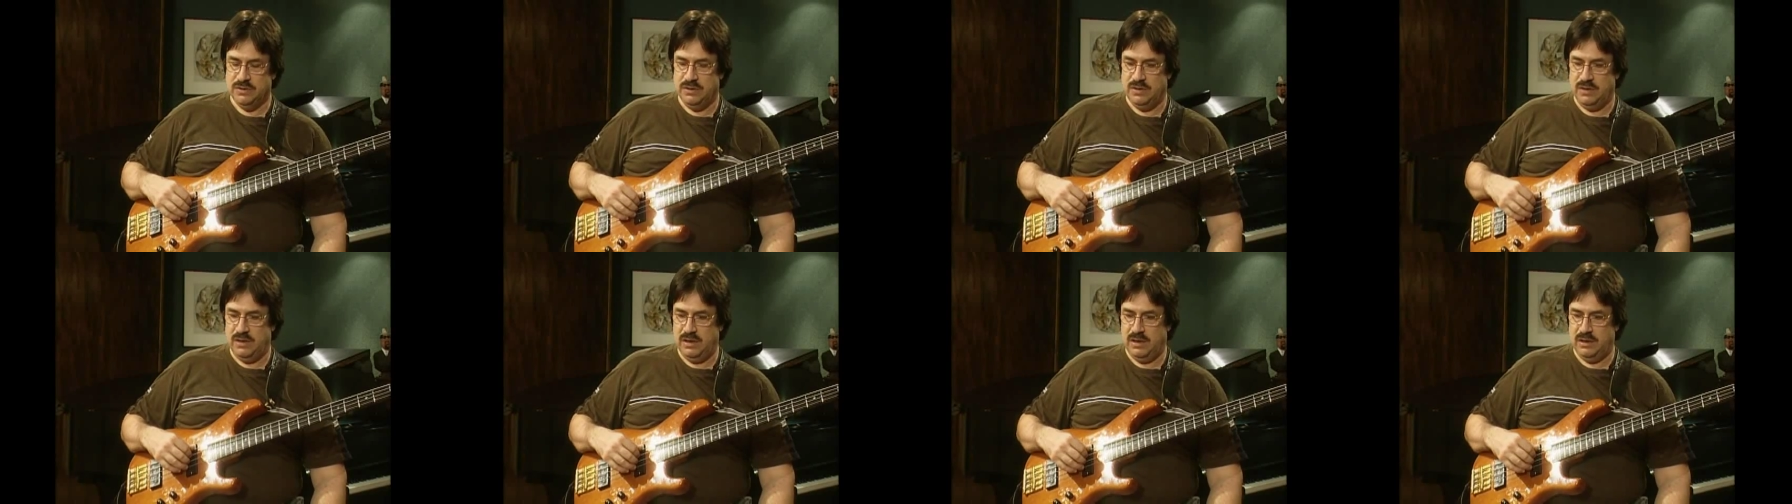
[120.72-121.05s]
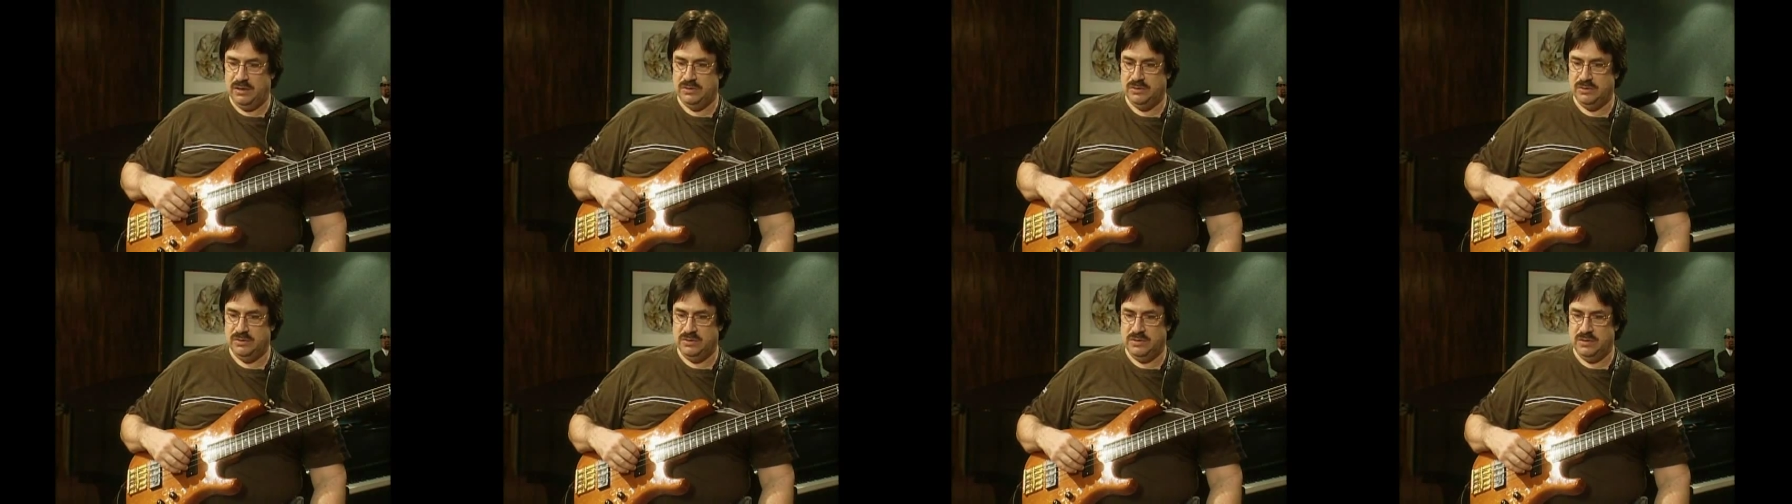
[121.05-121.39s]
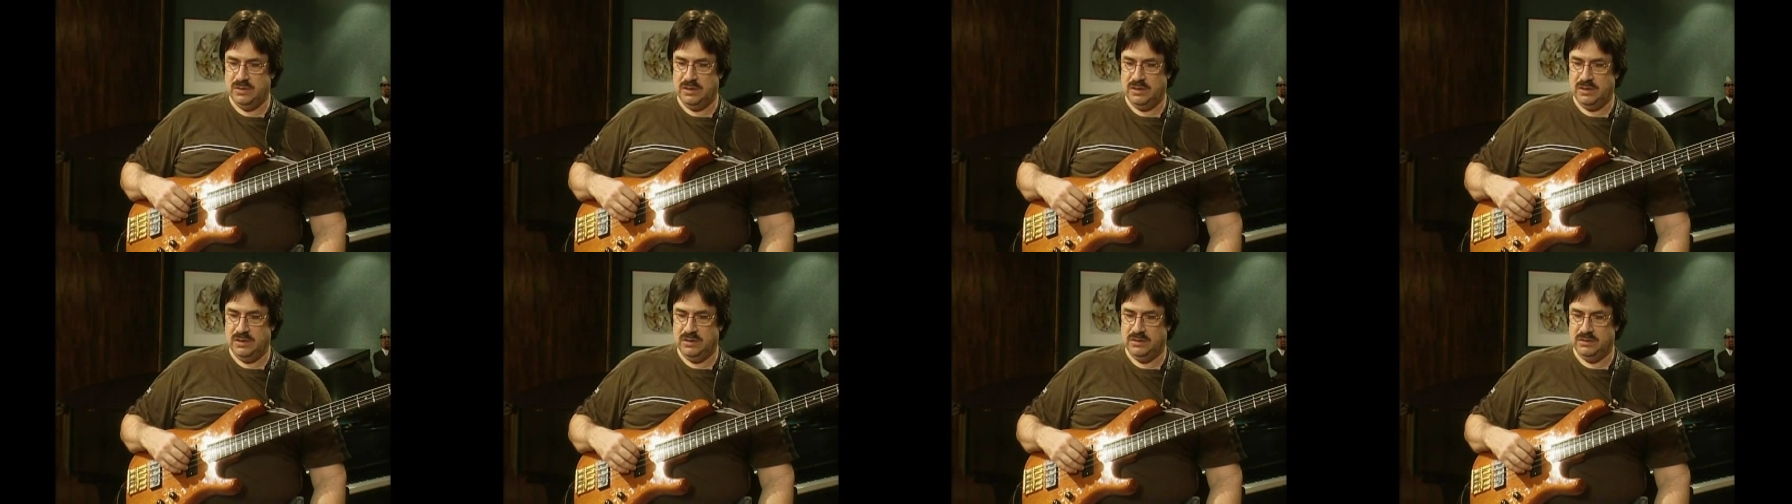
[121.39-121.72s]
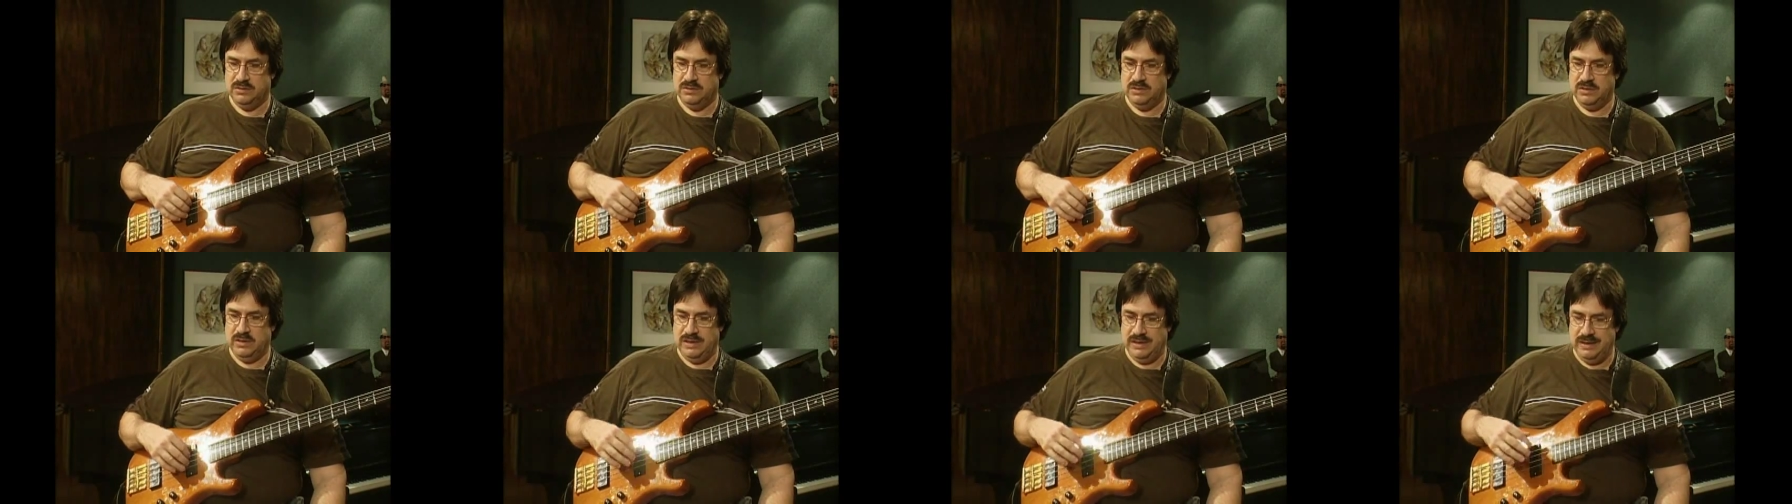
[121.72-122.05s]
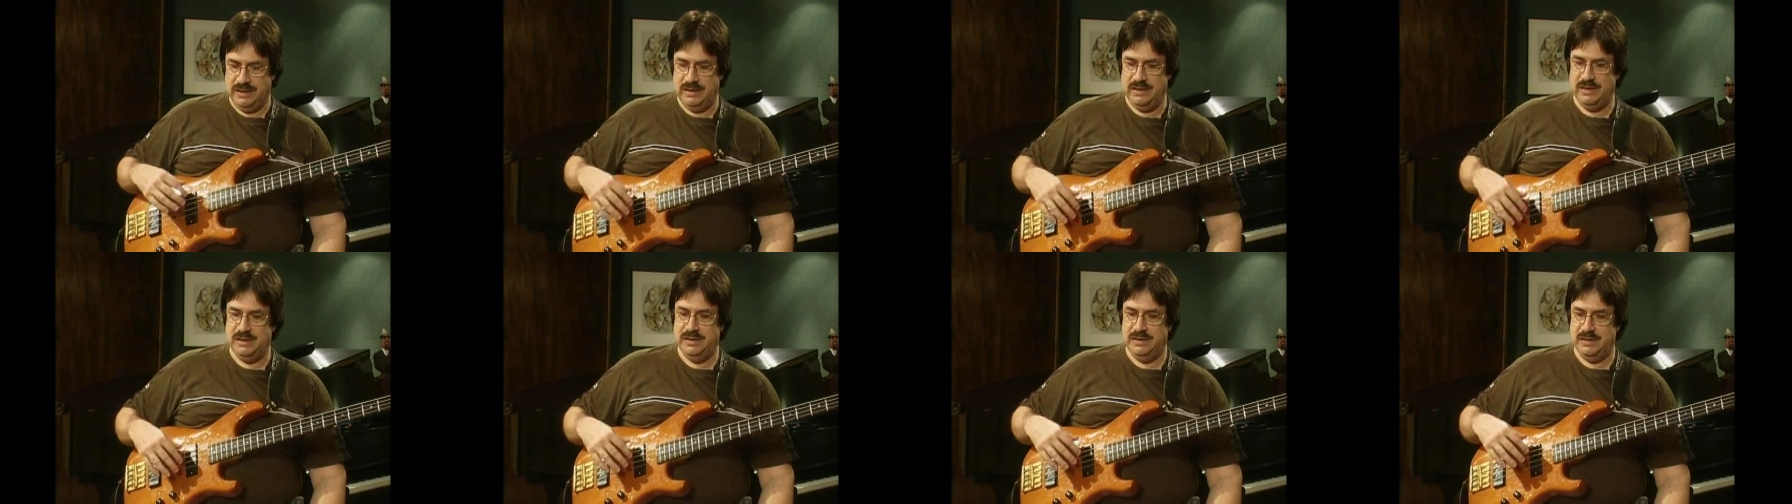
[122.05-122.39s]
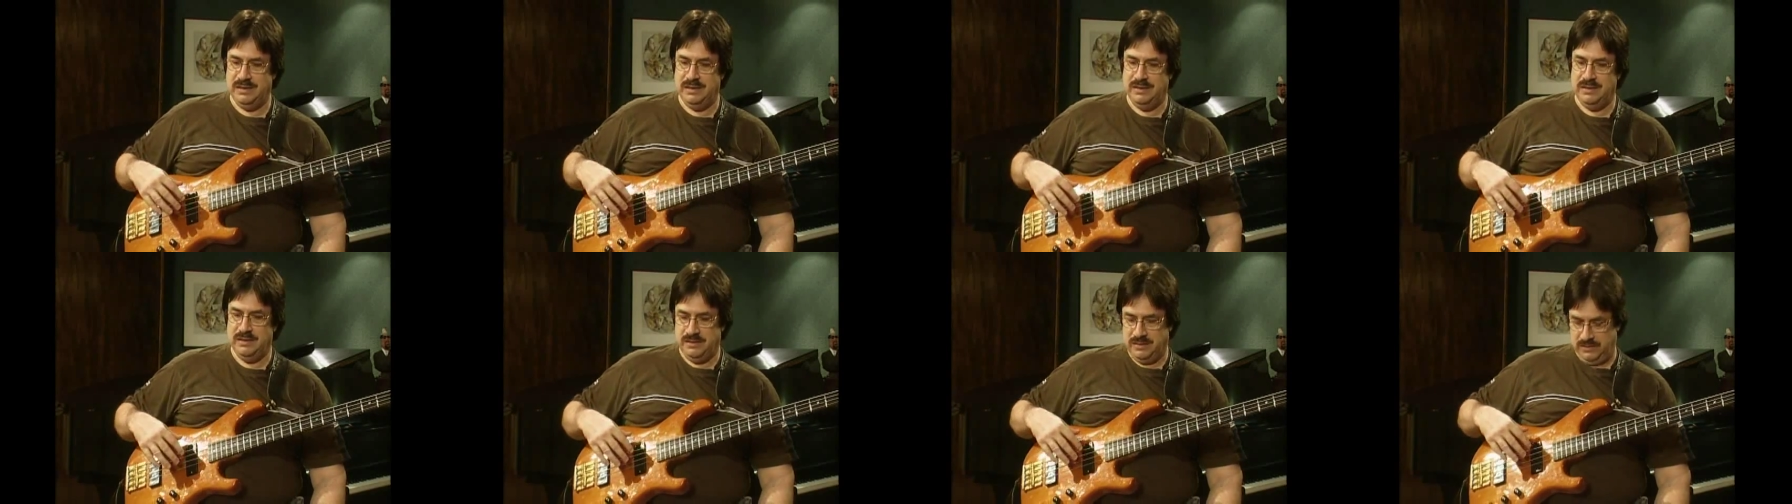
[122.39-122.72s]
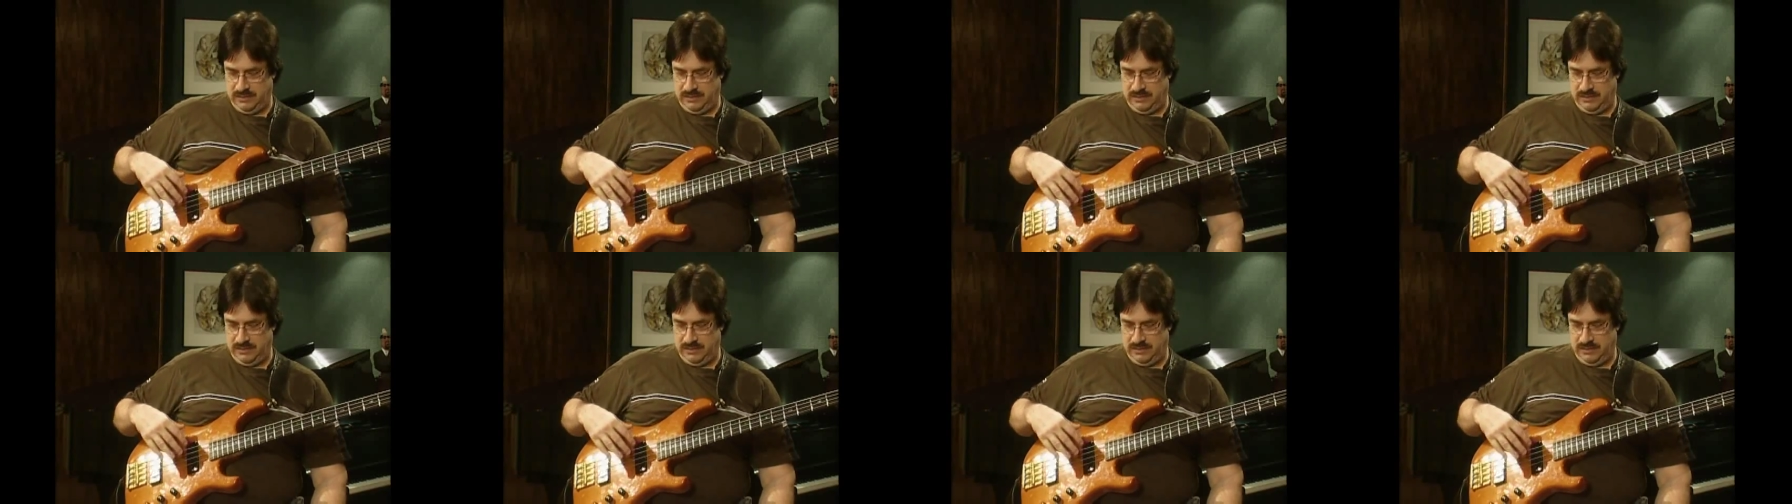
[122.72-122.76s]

and he